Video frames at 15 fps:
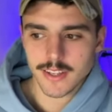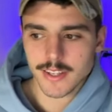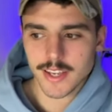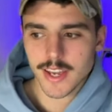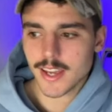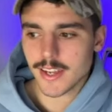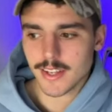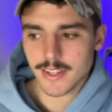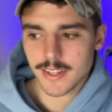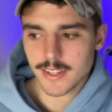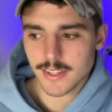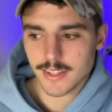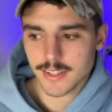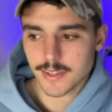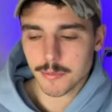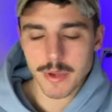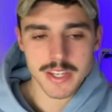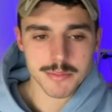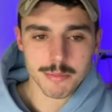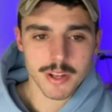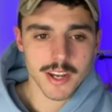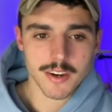yeah, the
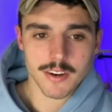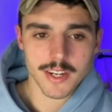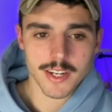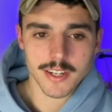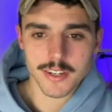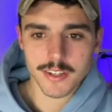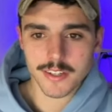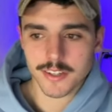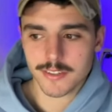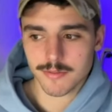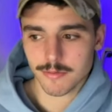best player in it could